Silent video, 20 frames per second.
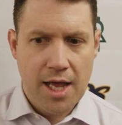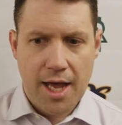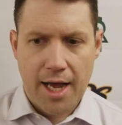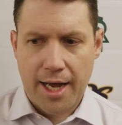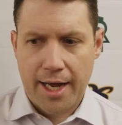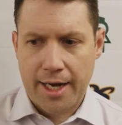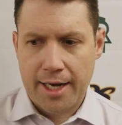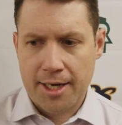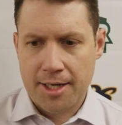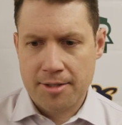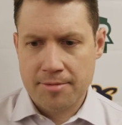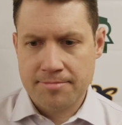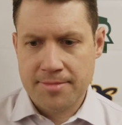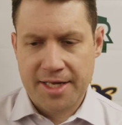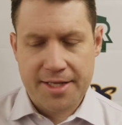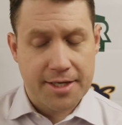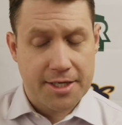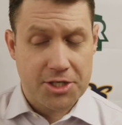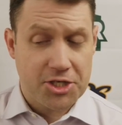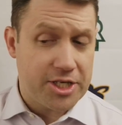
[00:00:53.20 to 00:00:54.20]
I
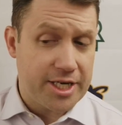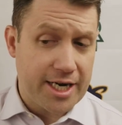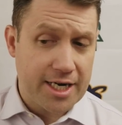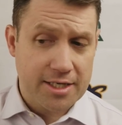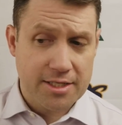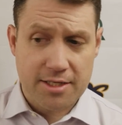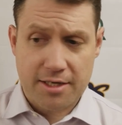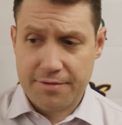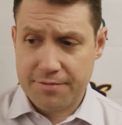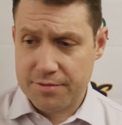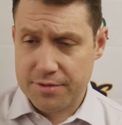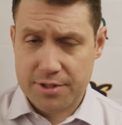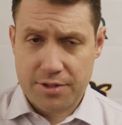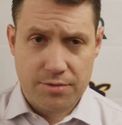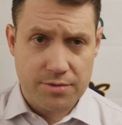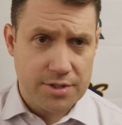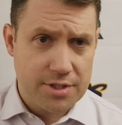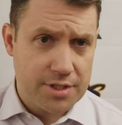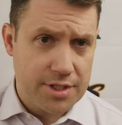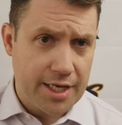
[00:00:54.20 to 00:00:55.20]
thought Jack Duff was
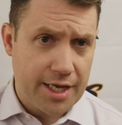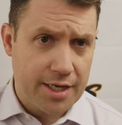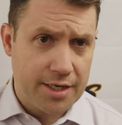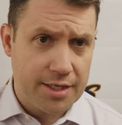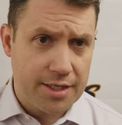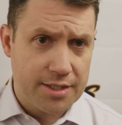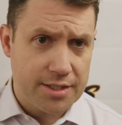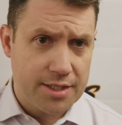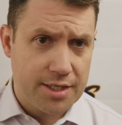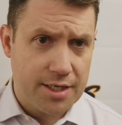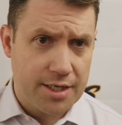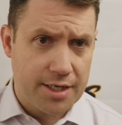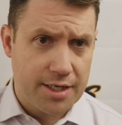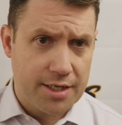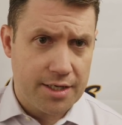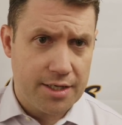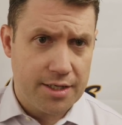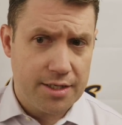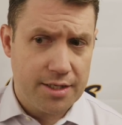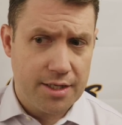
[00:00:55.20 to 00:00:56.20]
outstanding
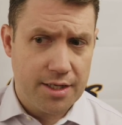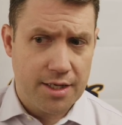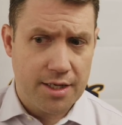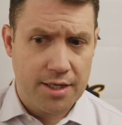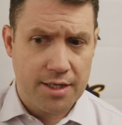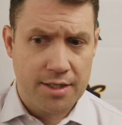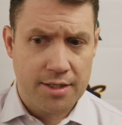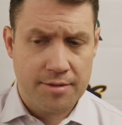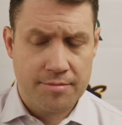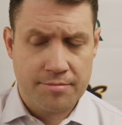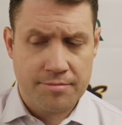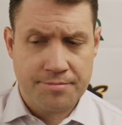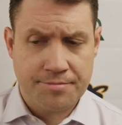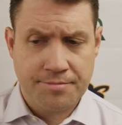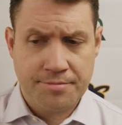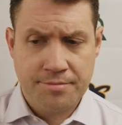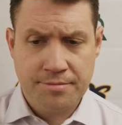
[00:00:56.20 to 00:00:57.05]
tonight.